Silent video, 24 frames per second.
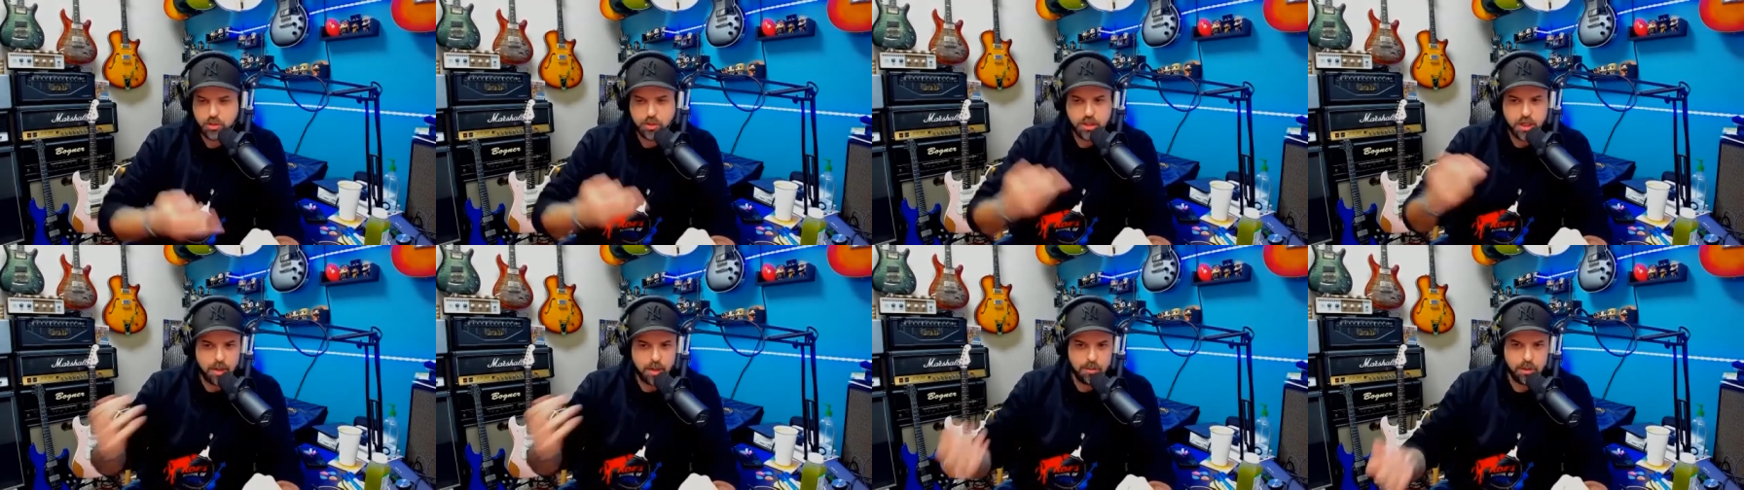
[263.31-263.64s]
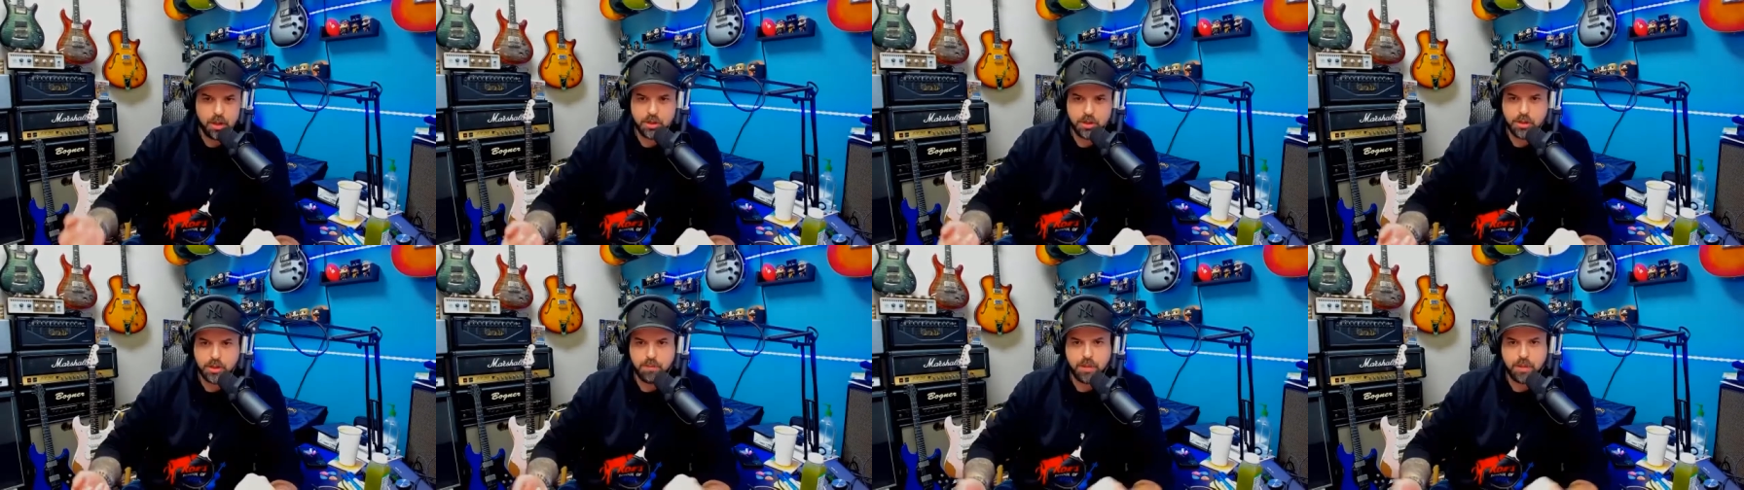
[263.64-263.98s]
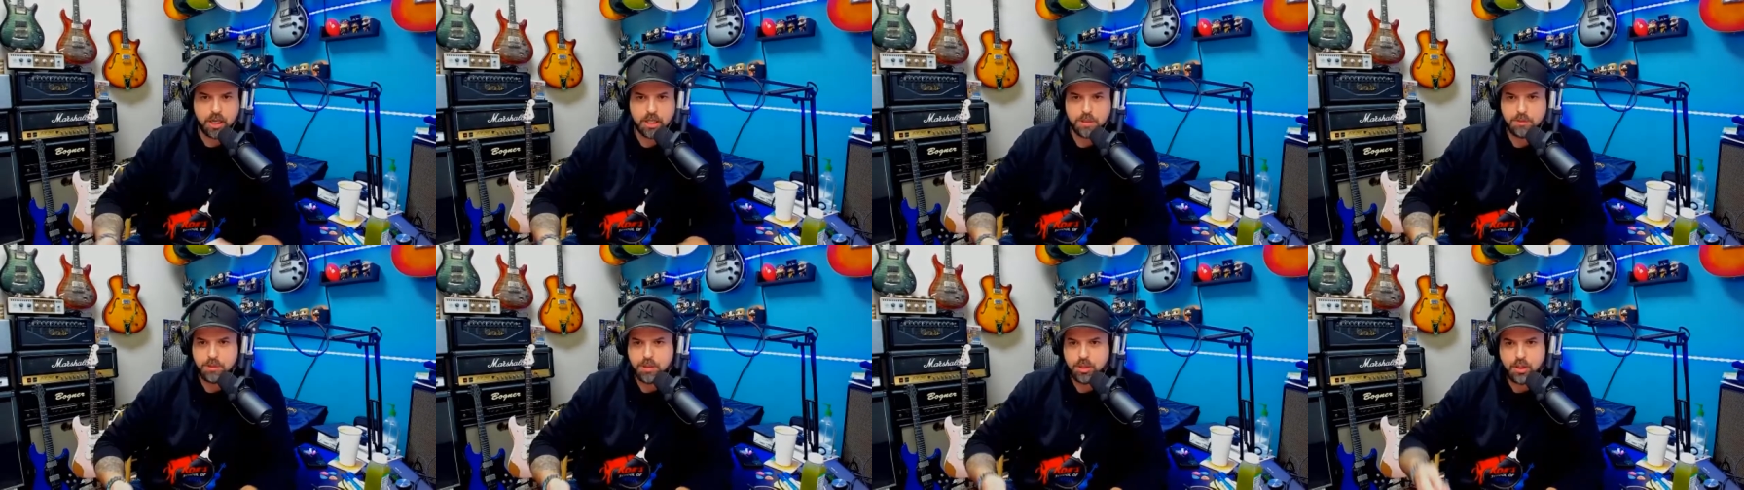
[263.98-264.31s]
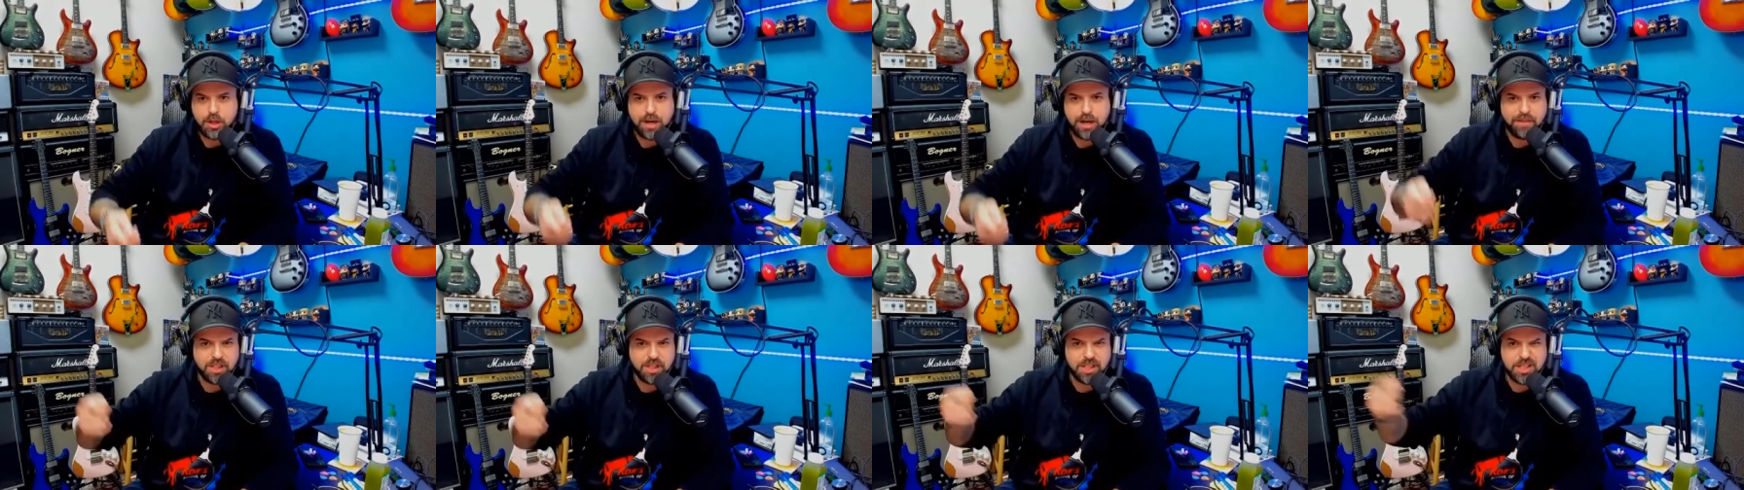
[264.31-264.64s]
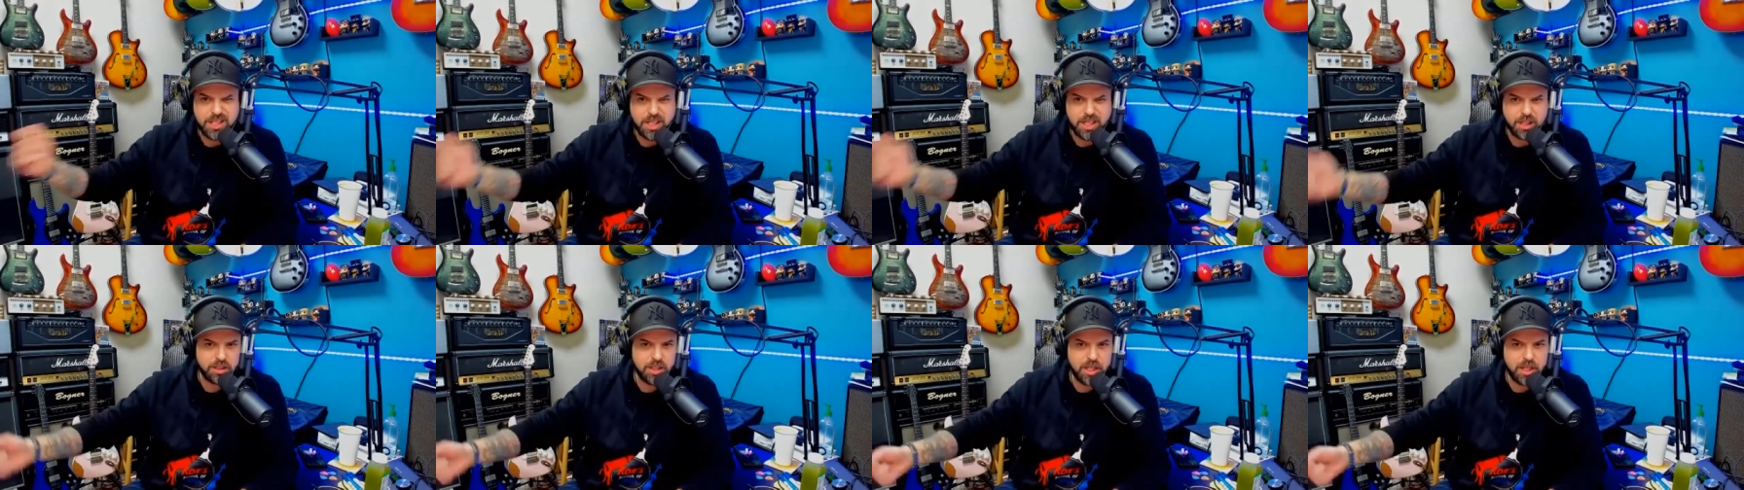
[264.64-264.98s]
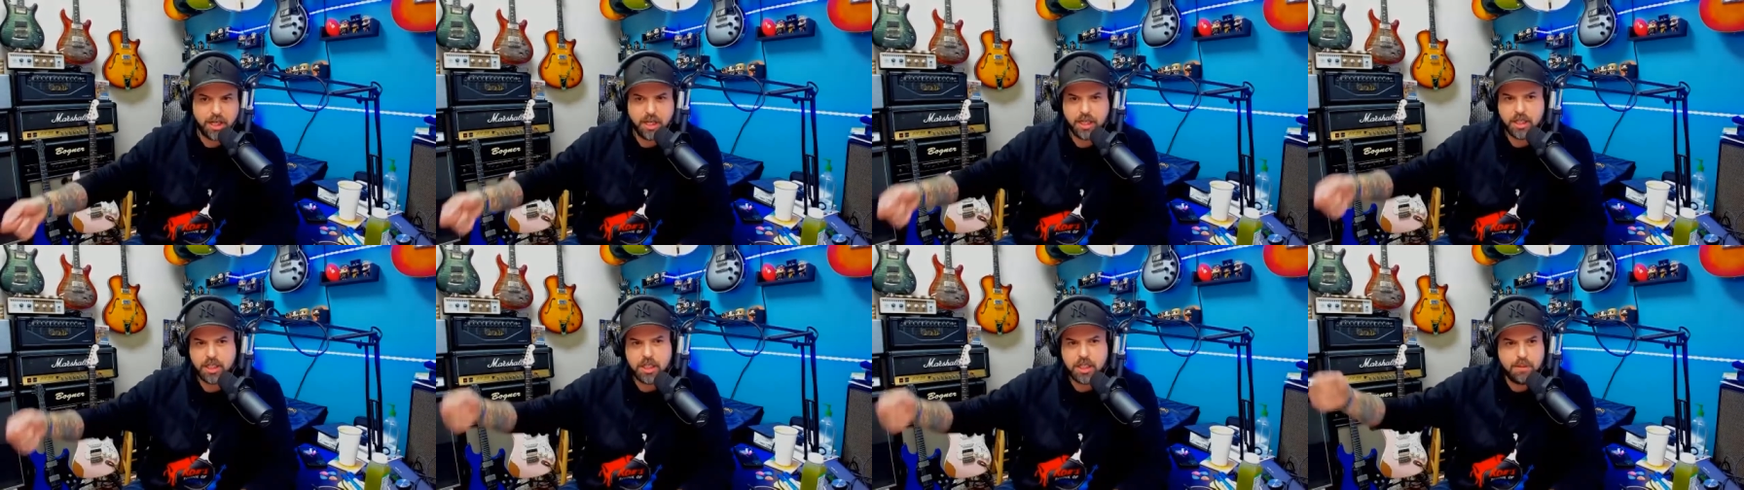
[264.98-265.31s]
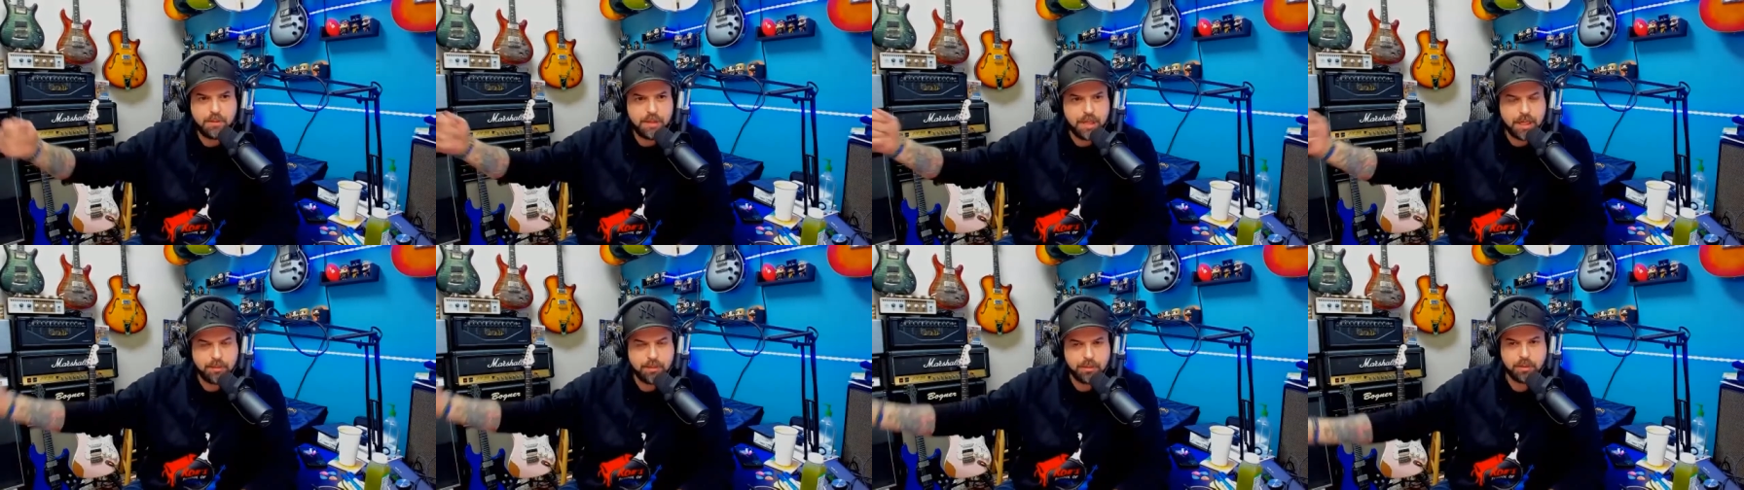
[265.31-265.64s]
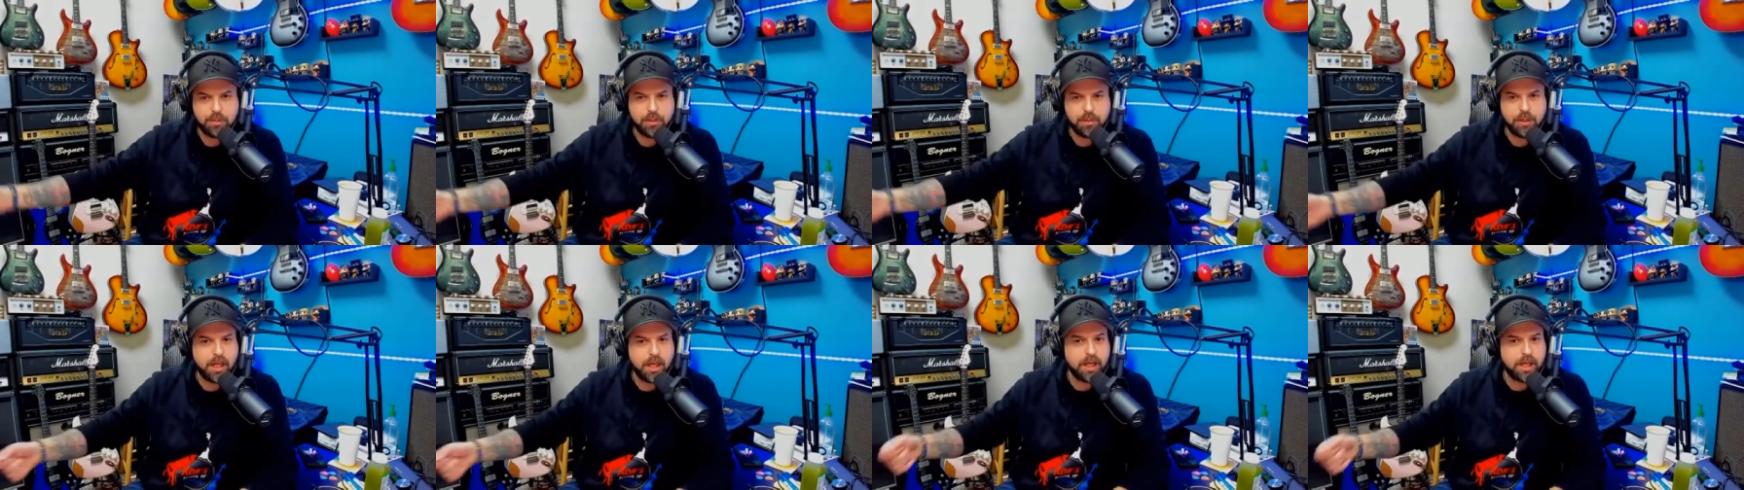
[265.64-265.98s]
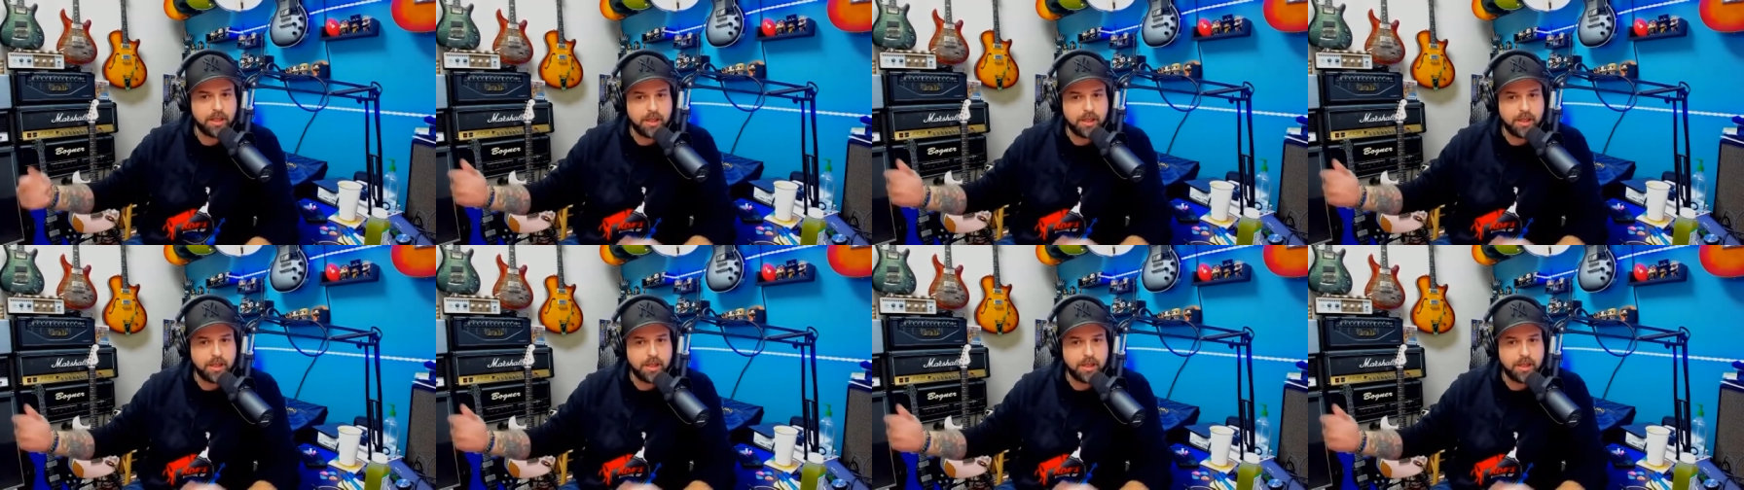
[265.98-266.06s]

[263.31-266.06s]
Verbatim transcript: a couple hundred bucks because you have to sell tickets to be able to play.